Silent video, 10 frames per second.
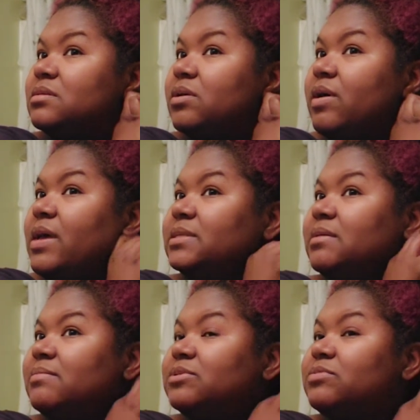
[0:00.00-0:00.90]
So as
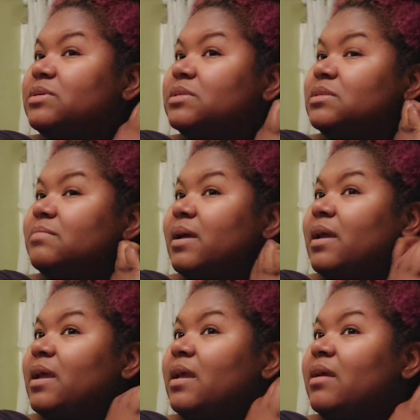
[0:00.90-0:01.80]
I'm twisting my
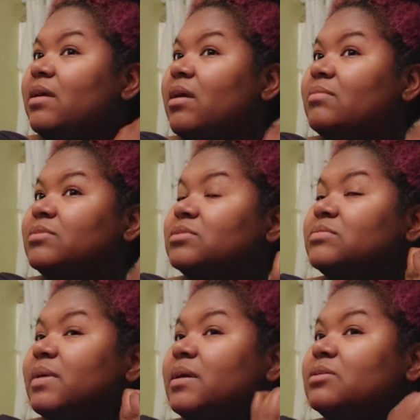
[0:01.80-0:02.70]
hair, I'm
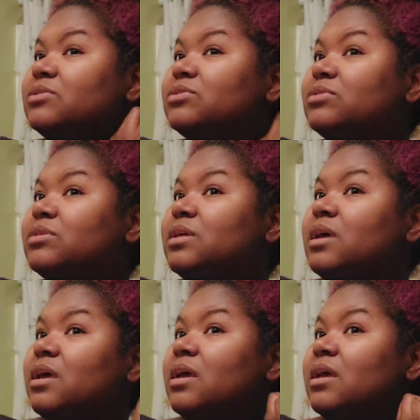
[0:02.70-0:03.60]
just making sure
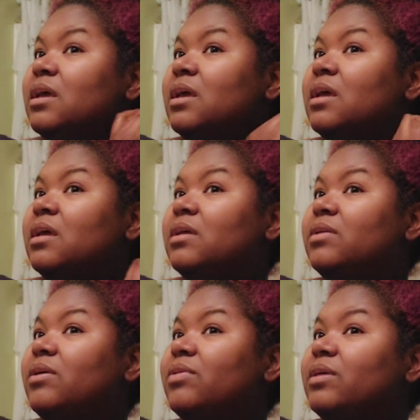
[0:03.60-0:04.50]
that, you
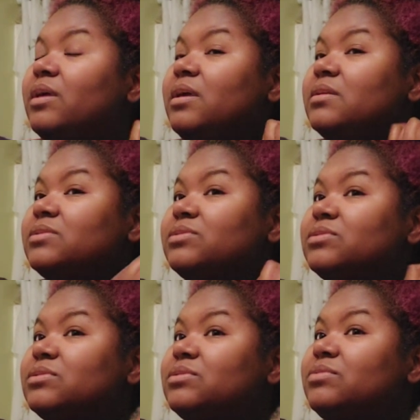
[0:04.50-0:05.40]
know, the ends are
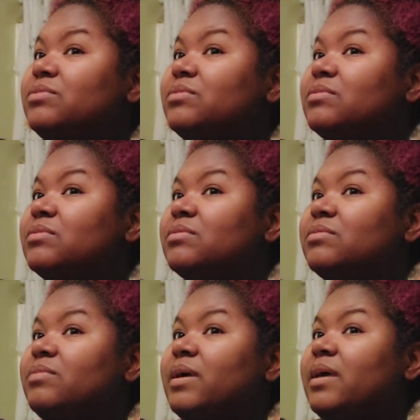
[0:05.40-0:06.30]
still
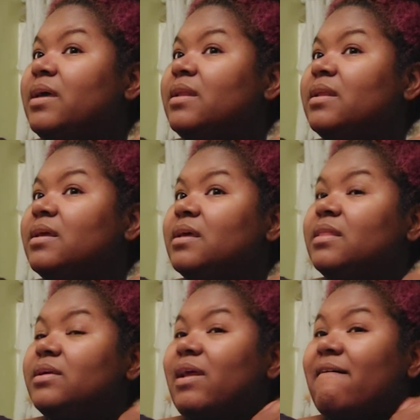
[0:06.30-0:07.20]
wet,
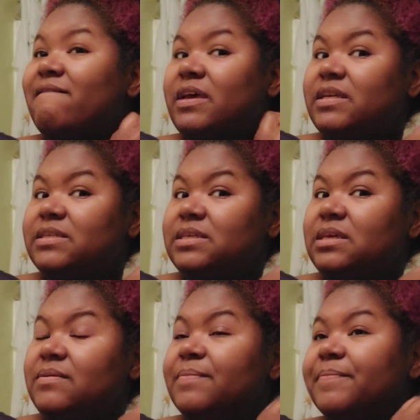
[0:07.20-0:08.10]
they're not fuzzy.